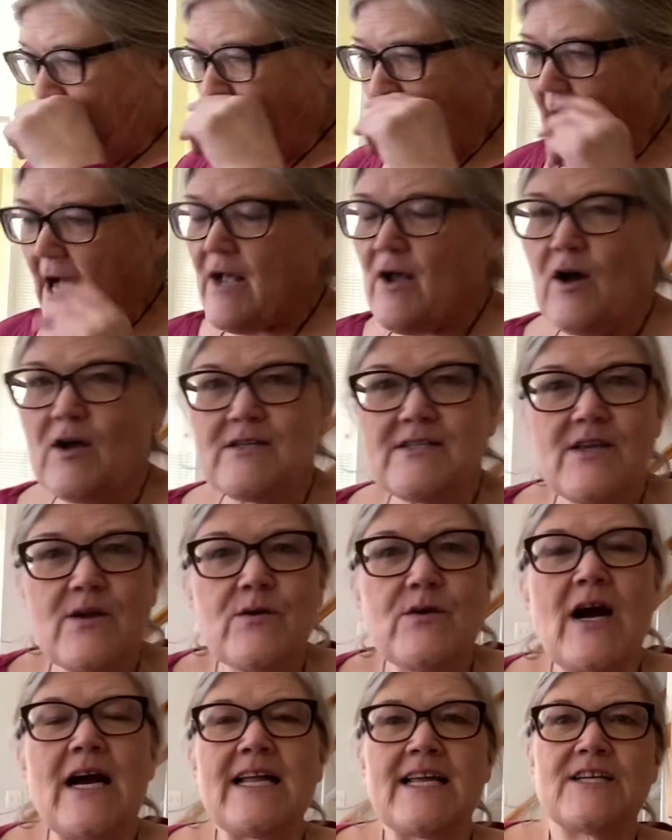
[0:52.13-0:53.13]
I also
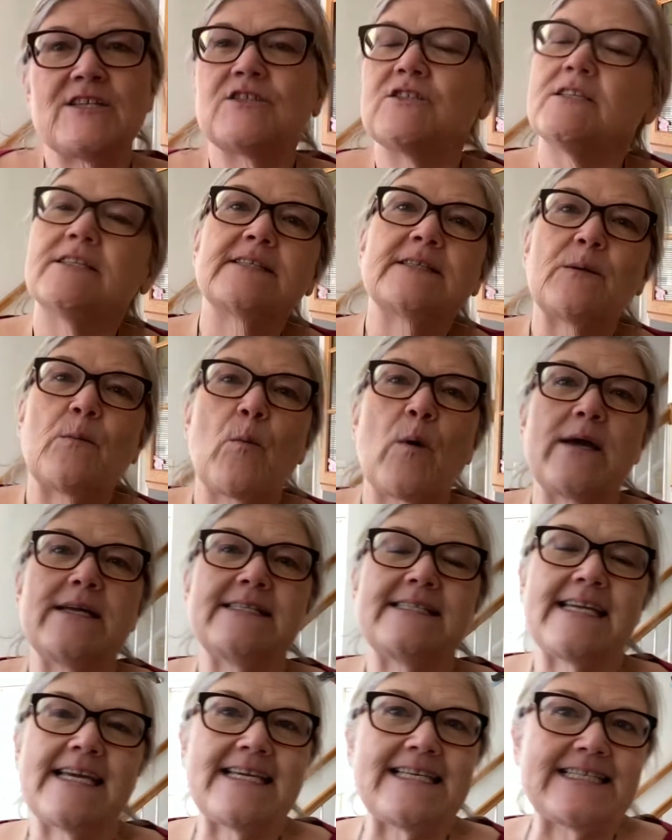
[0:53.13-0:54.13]
got Angela some white
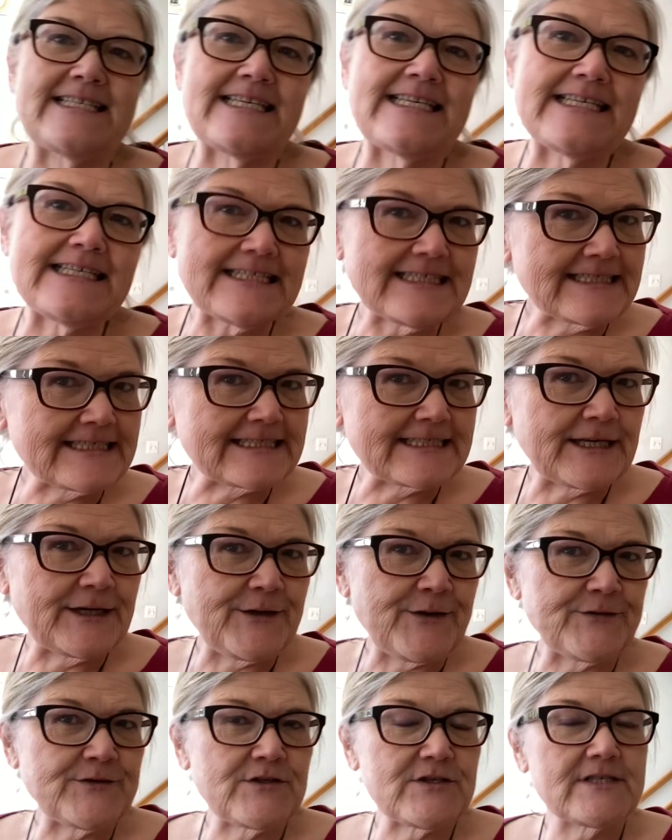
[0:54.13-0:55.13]
daisies
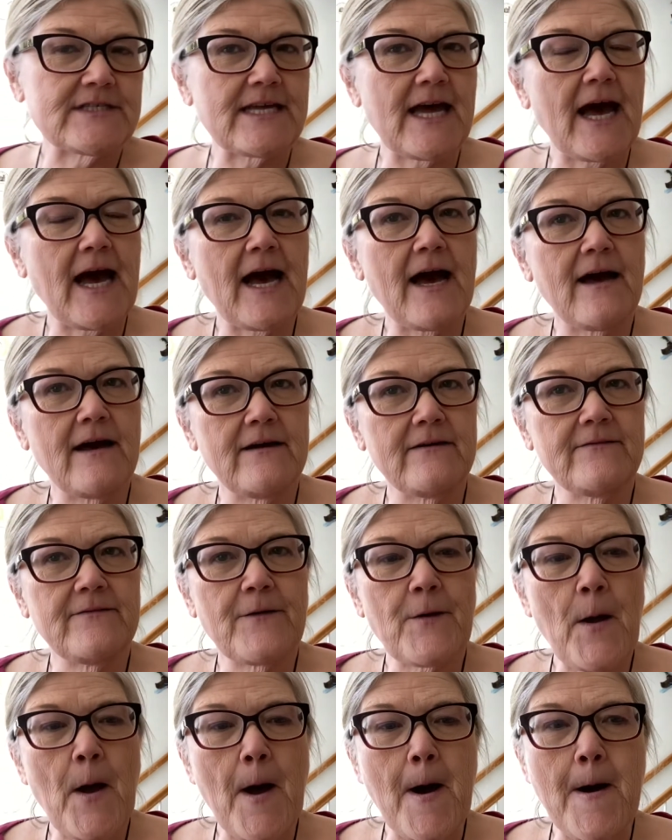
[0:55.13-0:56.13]
just to have.
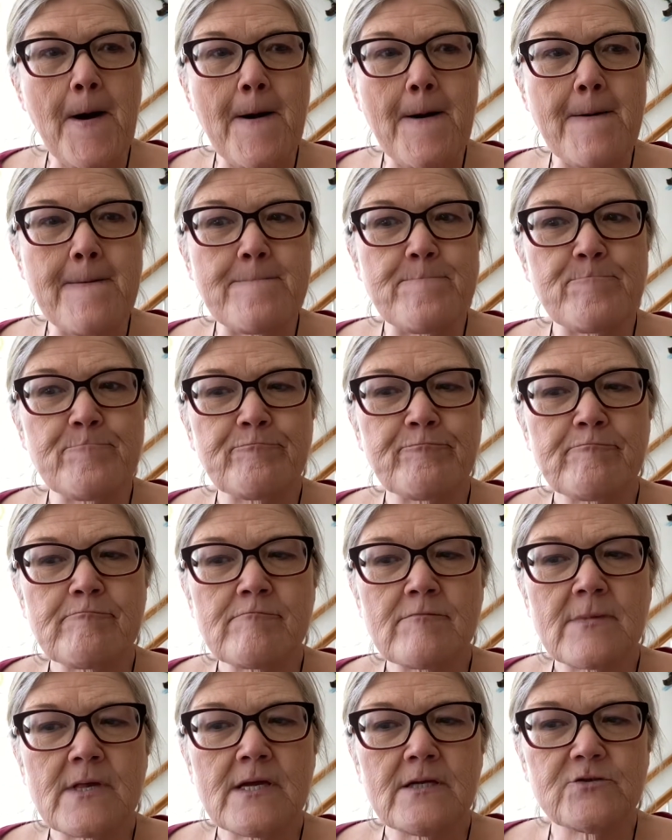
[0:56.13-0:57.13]
Um,
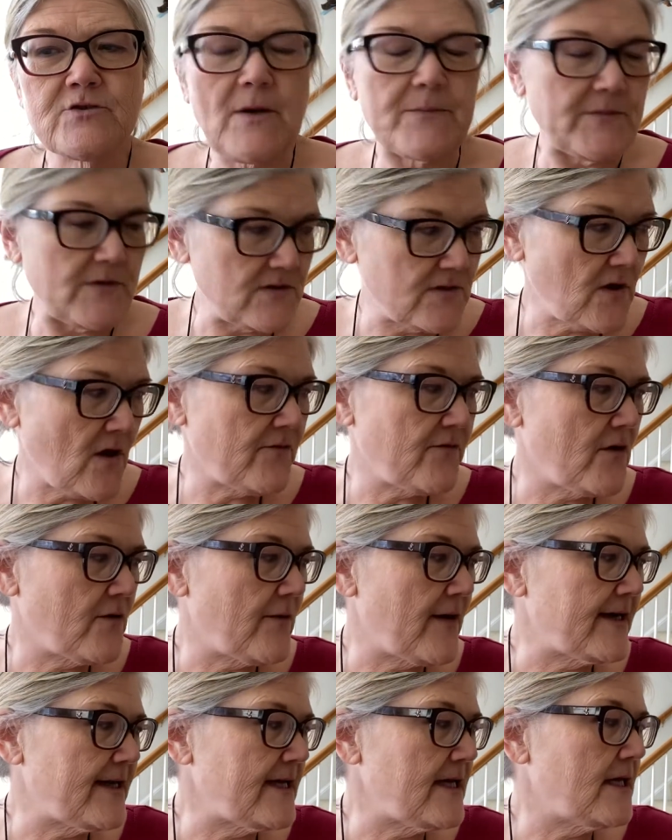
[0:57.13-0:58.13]
dropped those off
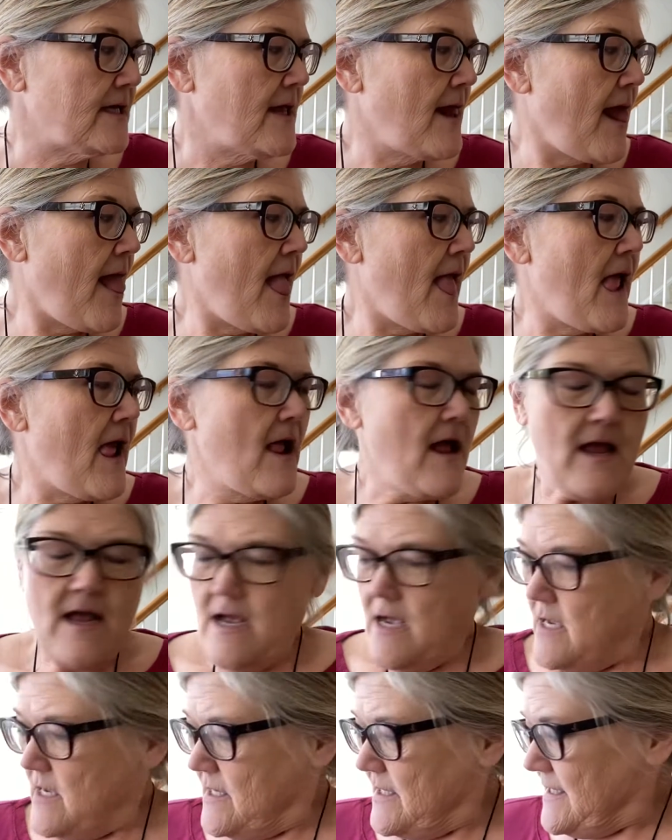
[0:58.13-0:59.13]
already.
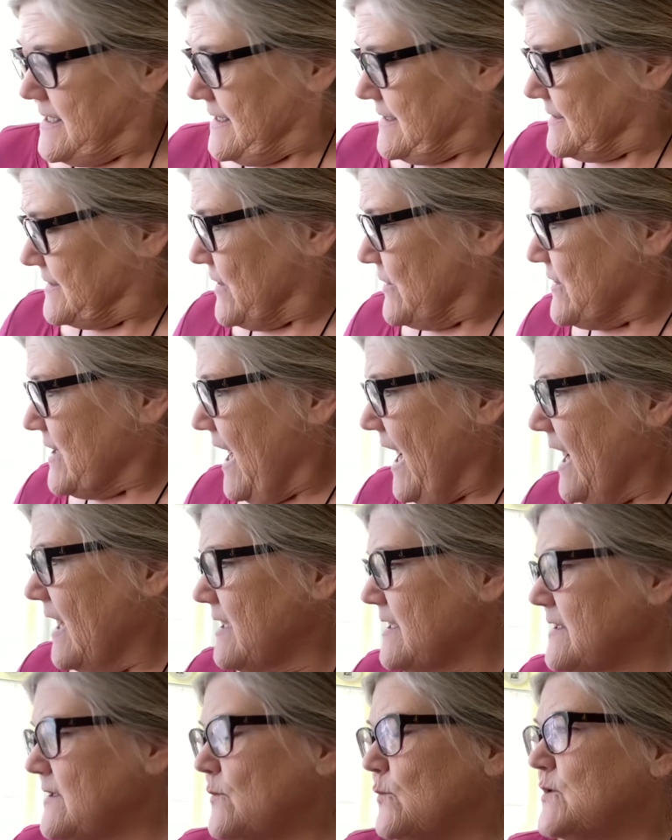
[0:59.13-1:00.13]
So yeah,
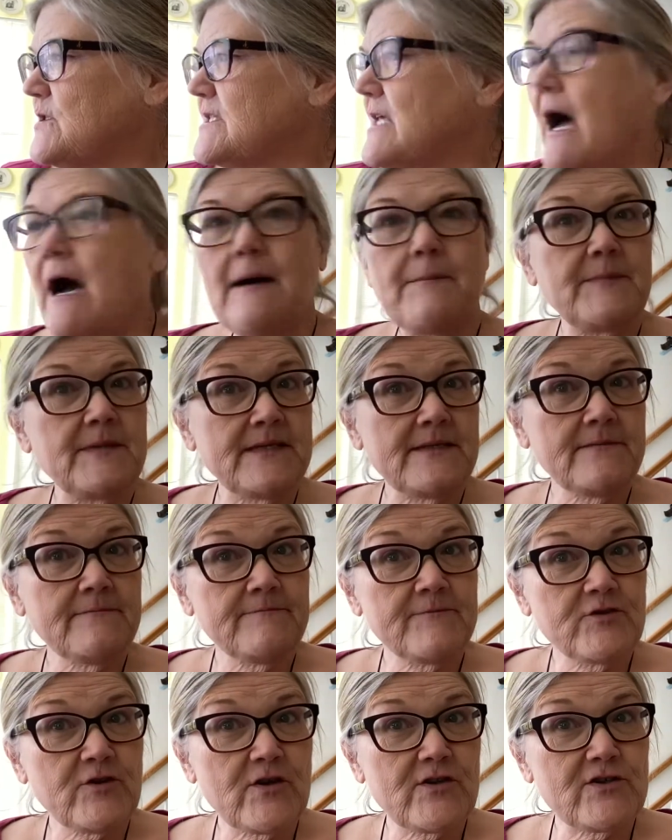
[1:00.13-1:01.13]
it was hopping
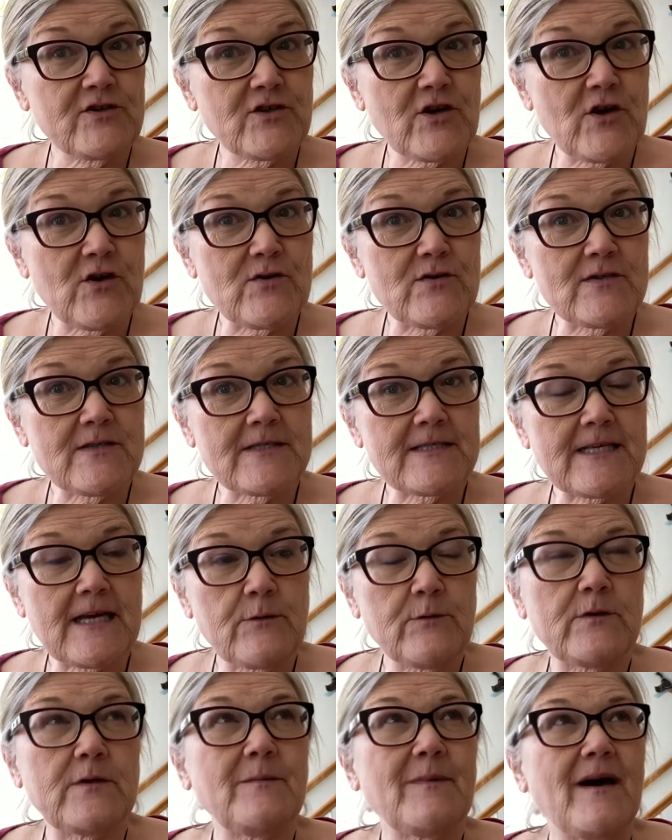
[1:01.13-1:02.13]
Trader Joe's. I
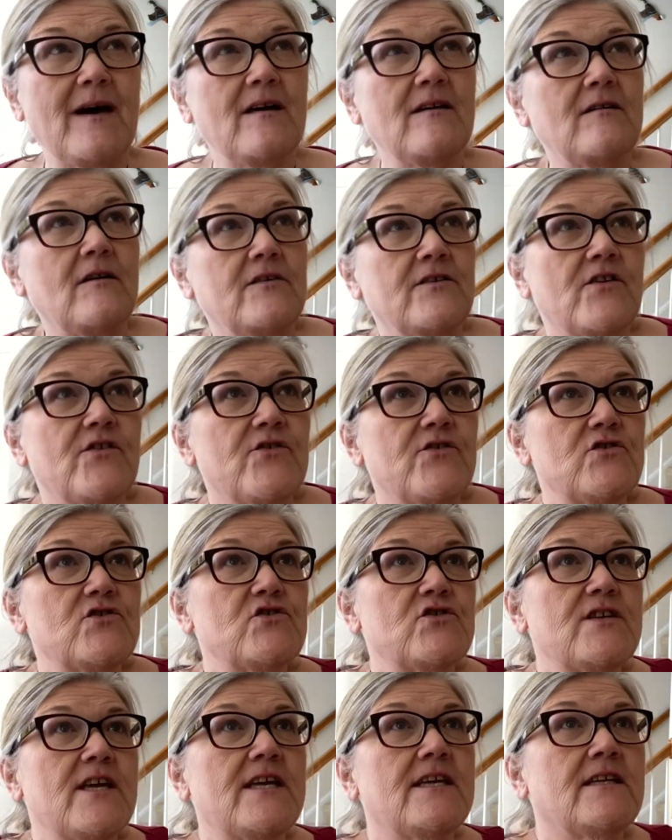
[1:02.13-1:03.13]
went about on a
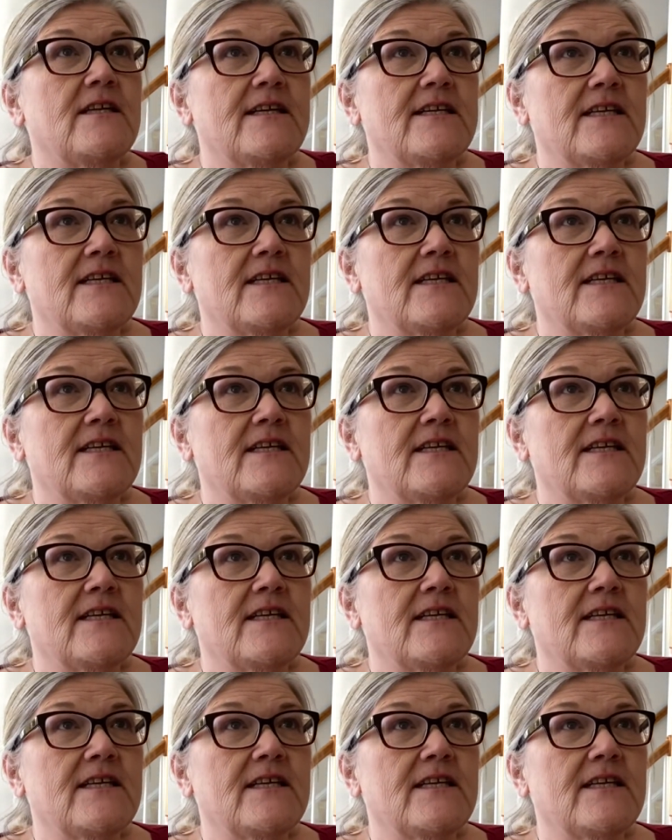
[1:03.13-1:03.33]
Thursday at like